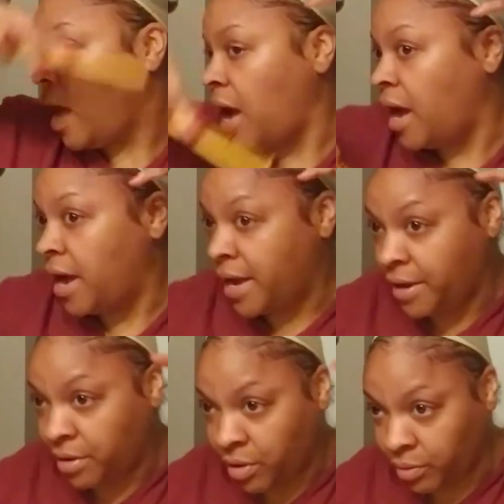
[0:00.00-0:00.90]

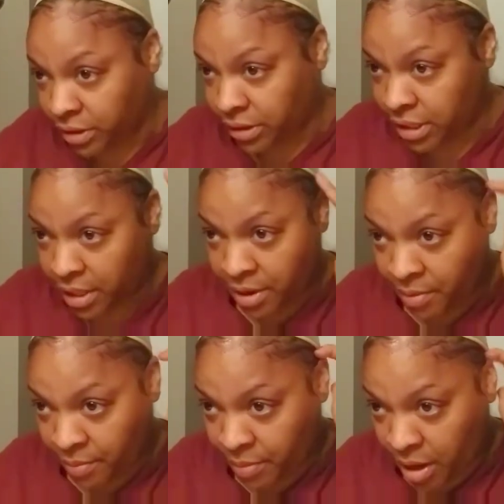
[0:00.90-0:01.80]
I was slick
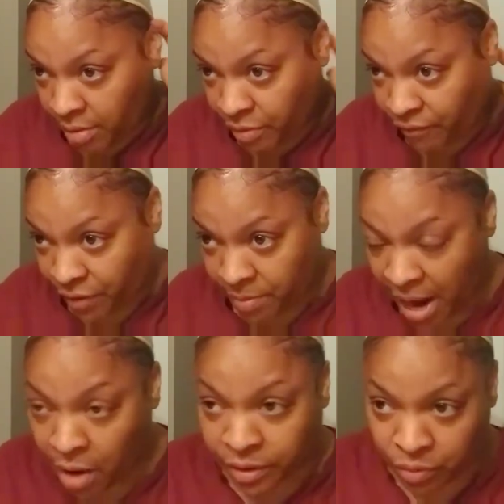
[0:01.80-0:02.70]
on the front of my, I
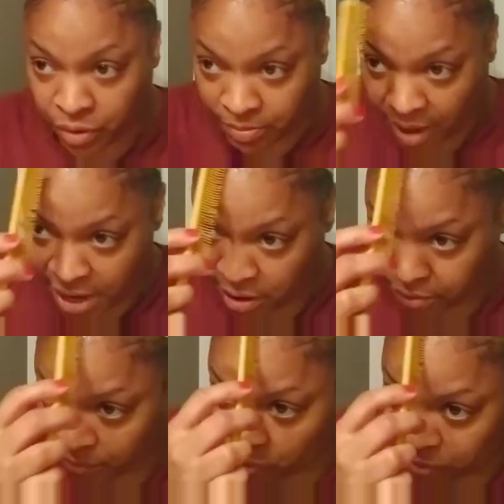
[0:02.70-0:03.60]
always wore my hair
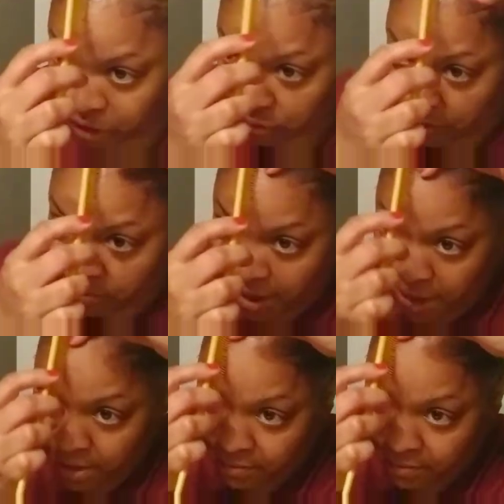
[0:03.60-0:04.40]
going straight back.